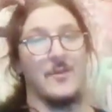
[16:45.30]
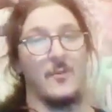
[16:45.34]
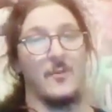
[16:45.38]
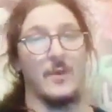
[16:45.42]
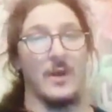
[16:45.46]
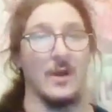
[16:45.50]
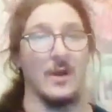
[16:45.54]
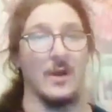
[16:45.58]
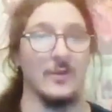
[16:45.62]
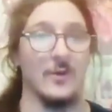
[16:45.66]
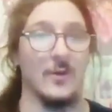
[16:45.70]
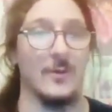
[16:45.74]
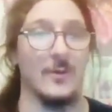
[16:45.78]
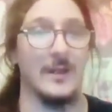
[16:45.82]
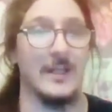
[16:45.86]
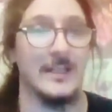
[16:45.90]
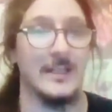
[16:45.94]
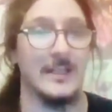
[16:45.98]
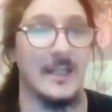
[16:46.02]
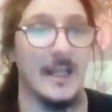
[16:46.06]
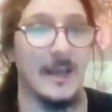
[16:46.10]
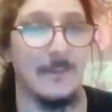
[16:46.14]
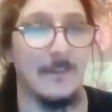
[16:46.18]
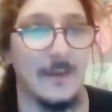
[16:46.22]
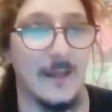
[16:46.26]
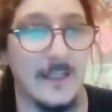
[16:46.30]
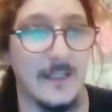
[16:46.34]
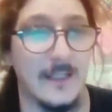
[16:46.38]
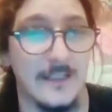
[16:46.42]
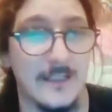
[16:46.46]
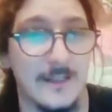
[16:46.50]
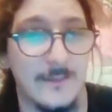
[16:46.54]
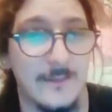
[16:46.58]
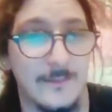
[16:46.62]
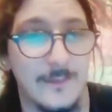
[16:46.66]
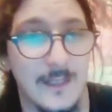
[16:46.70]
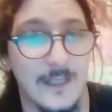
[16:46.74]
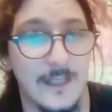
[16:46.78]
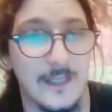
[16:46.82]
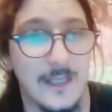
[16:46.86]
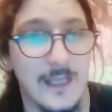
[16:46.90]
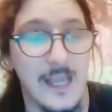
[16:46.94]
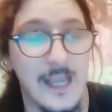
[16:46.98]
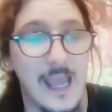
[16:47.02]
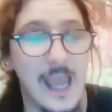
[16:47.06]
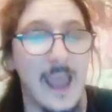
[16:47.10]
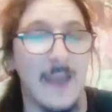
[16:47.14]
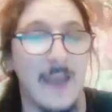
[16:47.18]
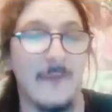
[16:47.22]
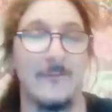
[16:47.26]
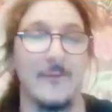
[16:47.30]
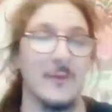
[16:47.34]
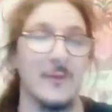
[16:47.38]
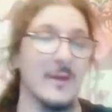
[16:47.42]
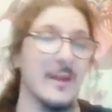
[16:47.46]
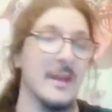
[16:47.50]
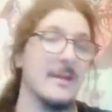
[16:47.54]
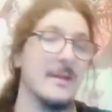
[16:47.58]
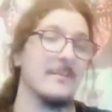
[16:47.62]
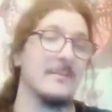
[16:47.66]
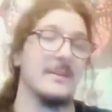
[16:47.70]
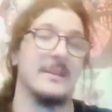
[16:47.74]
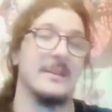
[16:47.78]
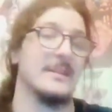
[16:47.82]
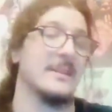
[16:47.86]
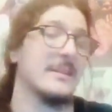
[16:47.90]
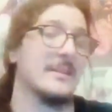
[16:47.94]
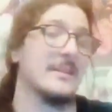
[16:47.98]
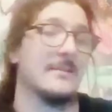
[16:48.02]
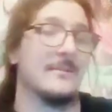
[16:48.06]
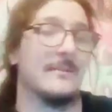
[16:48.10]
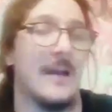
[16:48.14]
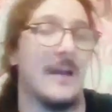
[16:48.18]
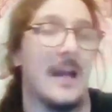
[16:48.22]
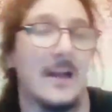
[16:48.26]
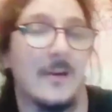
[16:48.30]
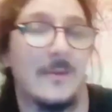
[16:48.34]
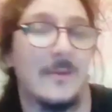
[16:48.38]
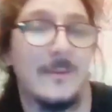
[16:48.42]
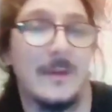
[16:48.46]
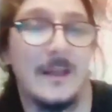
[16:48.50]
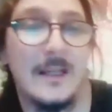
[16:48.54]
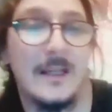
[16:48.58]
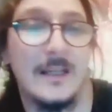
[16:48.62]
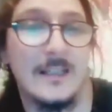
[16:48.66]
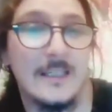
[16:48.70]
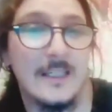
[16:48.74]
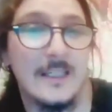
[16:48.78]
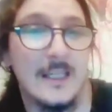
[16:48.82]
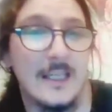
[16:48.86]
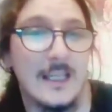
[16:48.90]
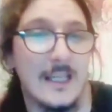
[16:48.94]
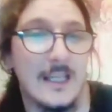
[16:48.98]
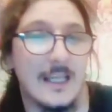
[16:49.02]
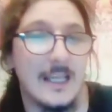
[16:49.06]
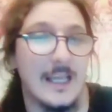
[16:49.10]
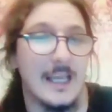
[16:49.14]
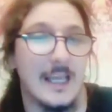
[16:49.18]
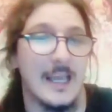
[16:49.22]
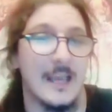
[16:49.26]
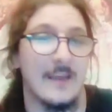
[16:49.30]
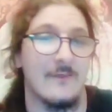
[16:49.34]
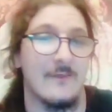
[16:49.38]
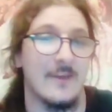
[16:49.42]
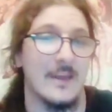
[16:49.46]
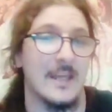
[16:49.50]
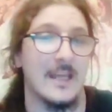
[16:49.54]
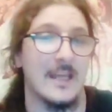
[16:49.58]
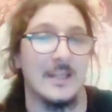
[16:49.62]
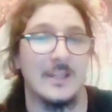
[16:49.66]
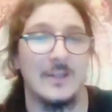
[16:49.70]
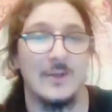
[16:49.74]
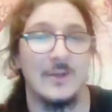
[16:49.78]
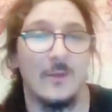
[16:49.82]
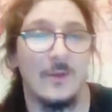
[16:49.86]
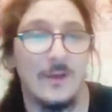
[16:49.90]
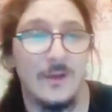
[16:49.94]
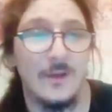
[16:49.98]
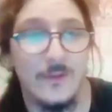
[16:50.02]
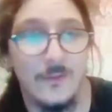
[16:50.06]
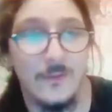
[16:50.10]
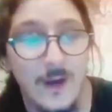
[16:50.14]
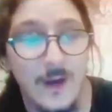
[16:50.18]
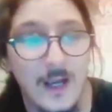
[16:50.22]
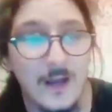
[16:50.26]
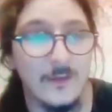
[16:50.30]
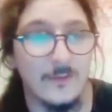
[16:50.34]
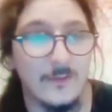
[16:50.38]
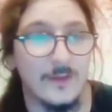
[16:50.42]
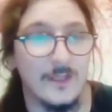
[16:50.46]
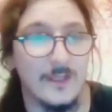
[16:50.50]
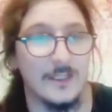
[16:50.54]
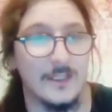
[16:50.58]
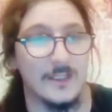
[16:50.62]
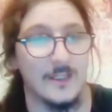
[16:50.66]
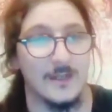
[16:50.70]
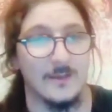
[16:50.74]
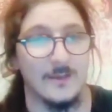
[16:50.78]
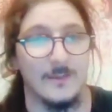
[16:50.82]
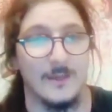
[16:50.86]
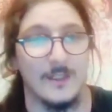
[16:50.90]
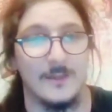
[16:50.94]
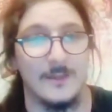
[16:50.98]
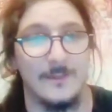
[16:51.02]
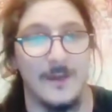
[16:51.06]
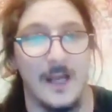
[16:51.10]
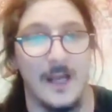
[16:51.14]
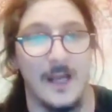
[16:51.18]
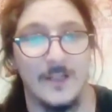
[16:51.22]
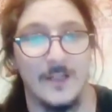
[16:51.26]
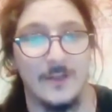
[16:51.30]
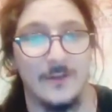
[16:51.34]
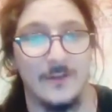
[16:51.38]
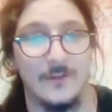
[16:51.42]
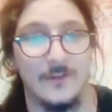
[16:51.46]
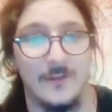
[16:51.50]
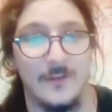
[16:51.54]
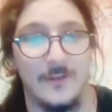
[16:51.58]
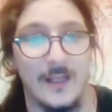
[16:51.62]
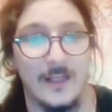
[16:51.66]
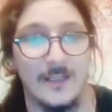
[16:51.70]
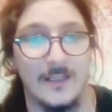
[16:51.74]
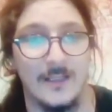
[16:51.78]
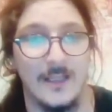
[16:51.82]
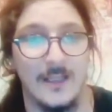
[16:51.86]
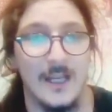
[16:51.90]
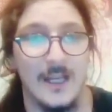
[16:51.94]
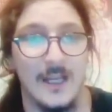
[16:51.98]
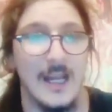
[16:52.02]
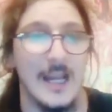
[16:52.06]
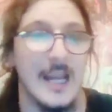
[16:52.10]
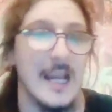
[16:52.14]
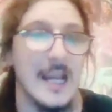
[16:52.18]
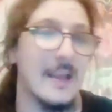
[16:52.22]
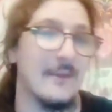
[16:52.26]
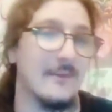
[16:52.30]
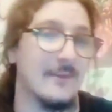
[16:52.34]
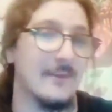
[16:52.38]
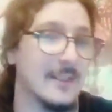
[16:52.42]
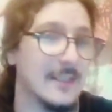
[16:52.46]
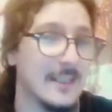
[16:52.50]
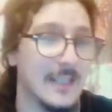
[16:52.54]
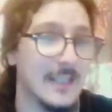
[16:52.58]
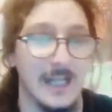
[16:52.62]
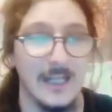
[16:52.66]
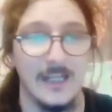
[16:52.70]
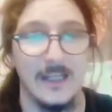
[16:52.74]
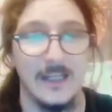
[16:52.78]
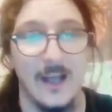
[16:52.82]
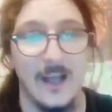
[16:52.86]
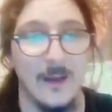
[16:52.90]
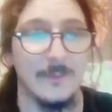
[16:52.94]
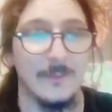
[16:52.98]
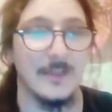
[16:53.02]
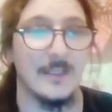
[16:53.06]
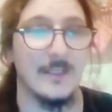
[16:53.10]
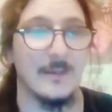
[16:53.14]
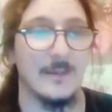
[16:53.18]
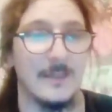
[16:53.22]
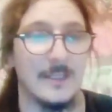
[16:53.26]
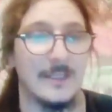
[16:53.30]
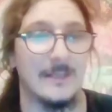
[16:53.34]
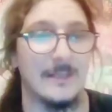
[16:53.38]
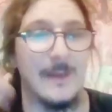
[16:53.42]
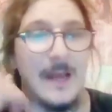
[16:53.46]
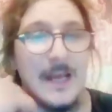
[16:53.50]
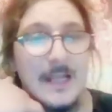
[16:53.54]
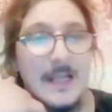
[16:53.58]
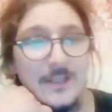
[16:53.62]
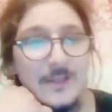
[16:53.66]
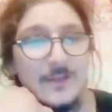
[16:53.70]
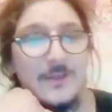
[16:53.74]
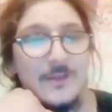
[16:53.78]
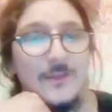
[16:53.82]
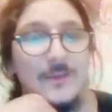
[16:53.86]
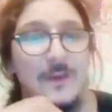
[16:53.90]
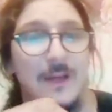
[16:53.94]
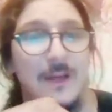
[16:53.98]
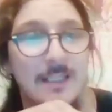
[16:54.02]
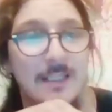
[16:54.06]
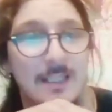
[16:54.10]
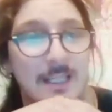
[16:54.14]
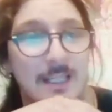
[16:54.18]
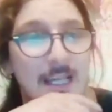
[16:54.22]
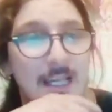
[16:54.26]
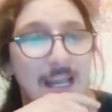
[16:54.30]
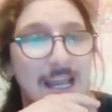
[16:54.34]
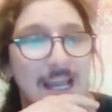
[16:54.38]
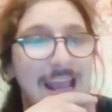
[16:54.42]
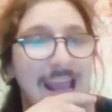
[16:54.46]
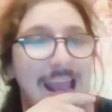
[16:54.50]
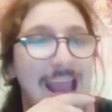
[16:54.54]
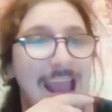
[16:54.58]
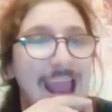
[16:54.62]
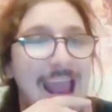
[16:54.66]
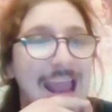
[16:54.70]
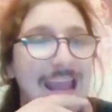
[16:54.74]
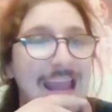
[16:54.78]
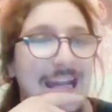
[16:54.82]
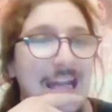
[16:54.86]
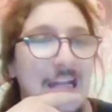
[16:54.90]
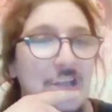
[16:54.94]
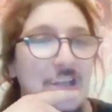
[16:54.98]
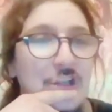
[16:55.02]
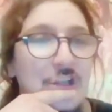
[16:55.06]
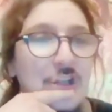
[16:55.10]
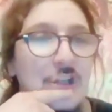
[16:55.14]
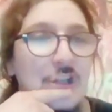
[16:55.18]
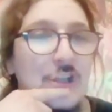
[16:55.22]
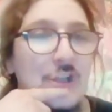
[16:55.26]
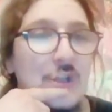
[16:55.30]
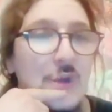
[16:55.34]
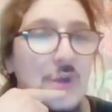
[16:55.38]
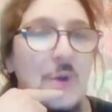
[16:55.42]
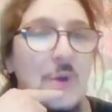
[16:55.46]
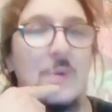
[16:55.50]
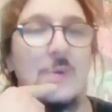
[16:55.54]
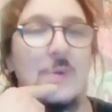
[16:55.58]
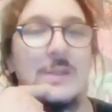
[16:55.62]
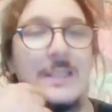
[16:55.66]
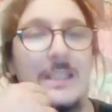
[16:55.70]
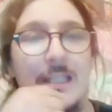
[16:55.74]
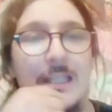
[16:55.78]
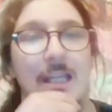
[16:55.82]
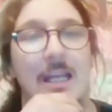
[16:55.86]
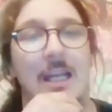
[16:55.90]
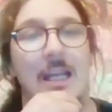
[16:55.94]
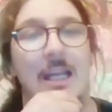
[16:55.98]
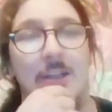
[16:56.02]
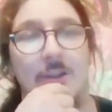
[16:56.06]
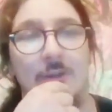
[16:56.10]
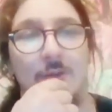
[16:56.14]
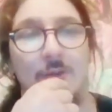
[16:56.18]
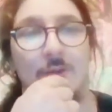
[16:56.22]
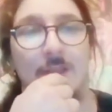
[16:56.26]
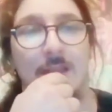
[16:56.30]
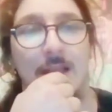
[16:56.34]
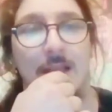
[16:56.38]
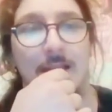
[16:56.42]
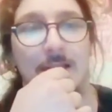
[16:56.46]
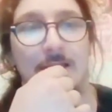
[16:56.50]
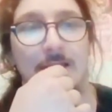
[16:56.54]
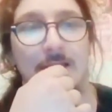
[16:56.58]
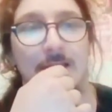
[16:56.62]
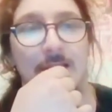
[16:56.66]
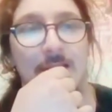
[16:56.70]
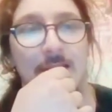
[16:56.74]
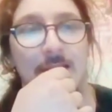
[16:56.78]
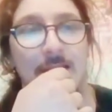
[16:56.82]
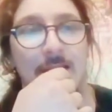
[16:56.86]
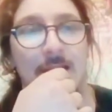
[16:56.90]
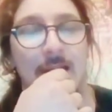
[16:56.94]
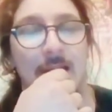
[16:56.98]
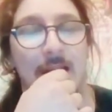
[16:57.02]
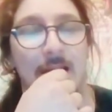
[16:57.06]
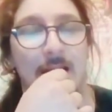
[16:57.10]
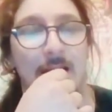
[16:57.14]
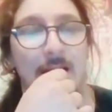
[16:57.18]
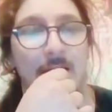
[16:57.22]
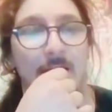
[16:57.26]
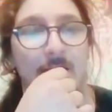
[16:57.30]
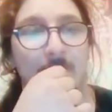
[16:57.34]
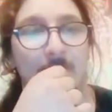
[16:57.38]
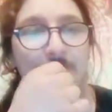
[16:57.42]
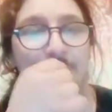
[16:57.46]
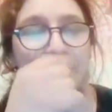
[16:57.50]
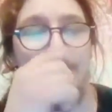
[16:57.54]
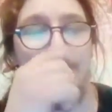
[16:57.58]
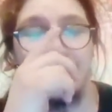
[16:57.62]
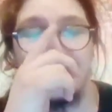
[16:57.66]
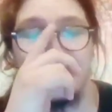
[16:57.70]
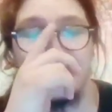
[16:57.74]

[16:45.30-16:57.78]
we all know what his game plan is going to be. And for him, it doesn't matter because if he gets you on the ground, he's going to be smashing your face. If it's standing up, he's going to be smashing your face. And I just don't see Andrew Sanchez being